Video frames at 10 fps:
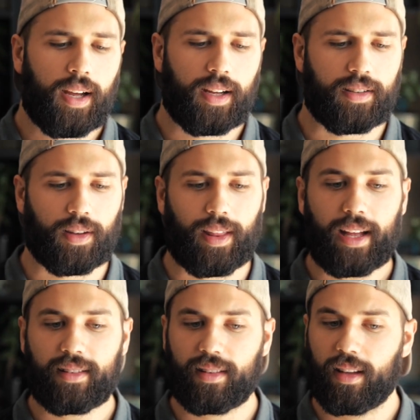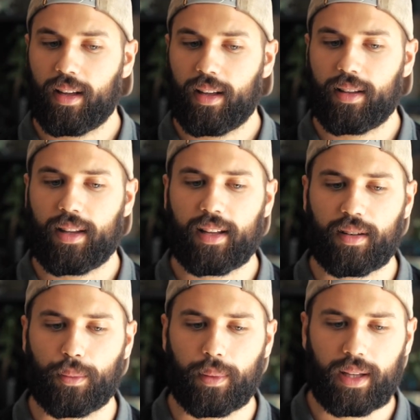And so that's
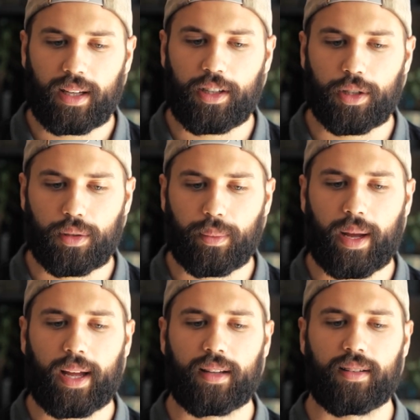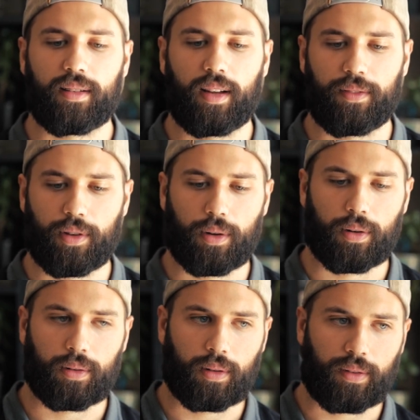a really good way to, if
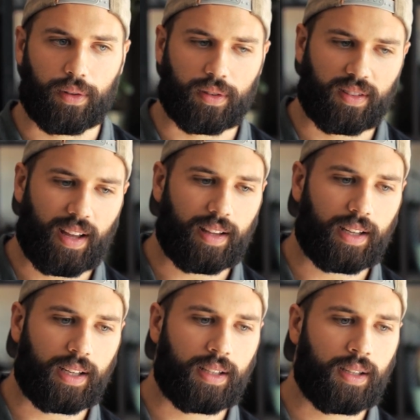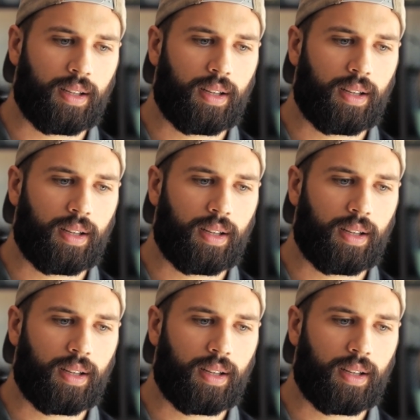you're selling,